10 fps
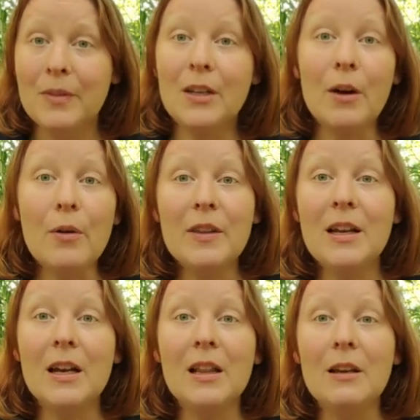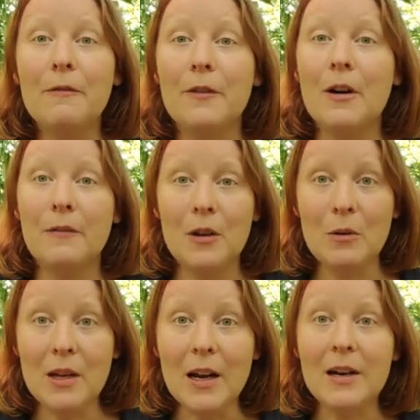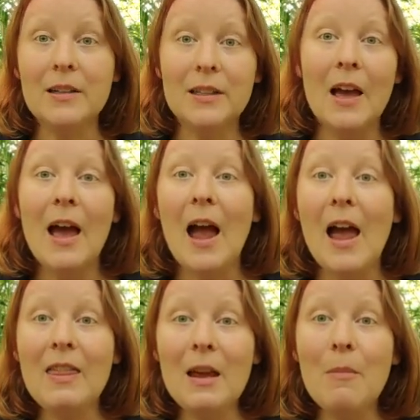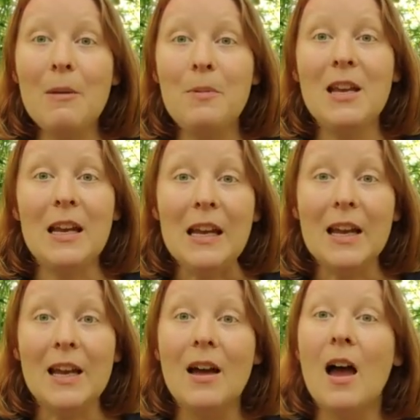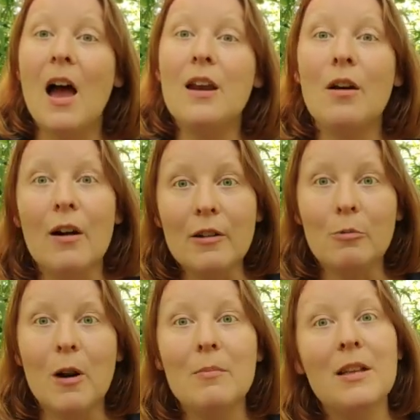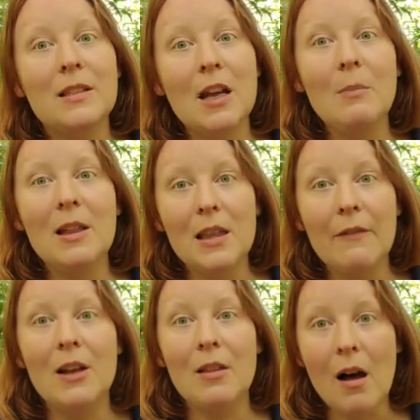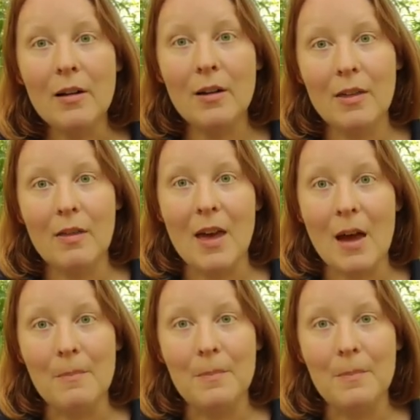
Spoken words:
they're only going to live for a few years, and they might be eating an earthworm that's going to be living longer than them.